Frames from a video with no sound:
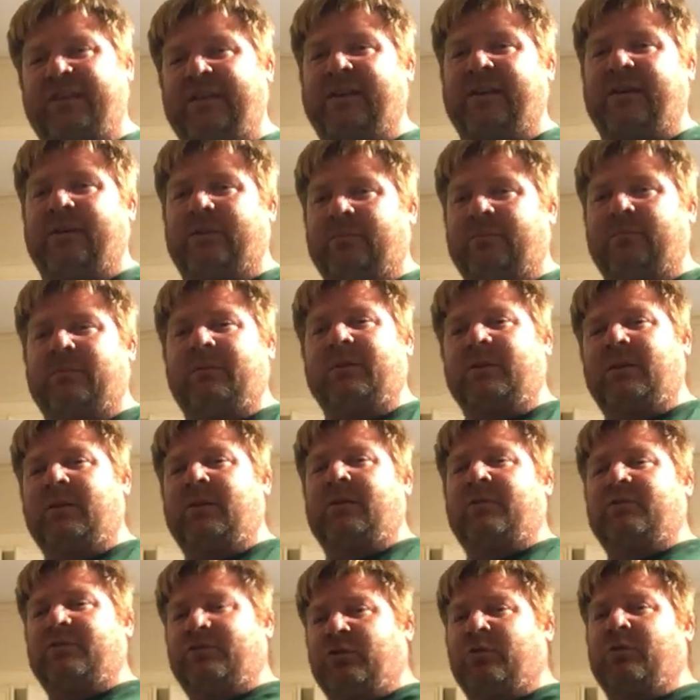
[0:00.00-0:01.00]
them
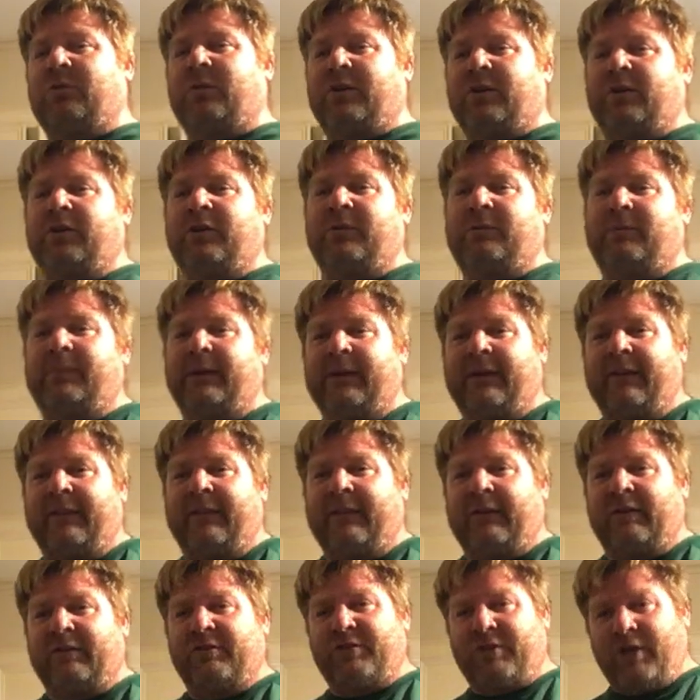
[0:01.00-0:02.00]
do a good bit of
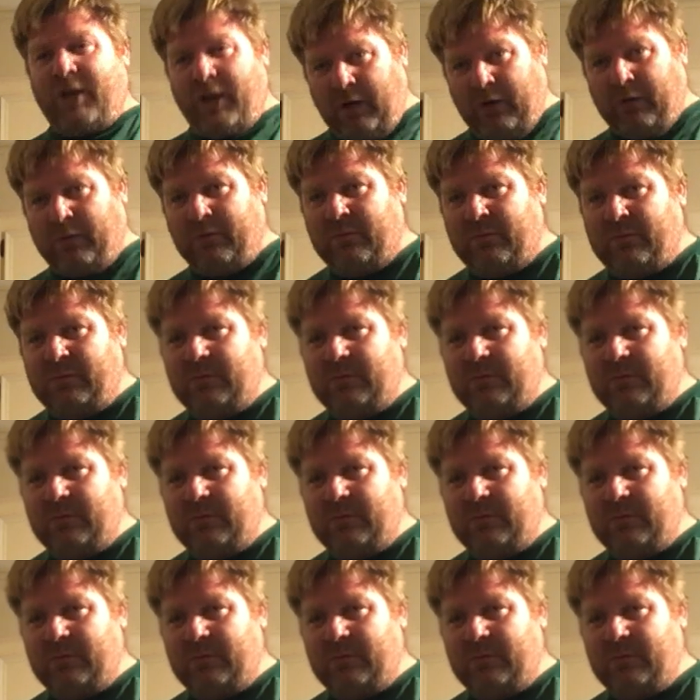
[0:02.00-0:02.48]
their show.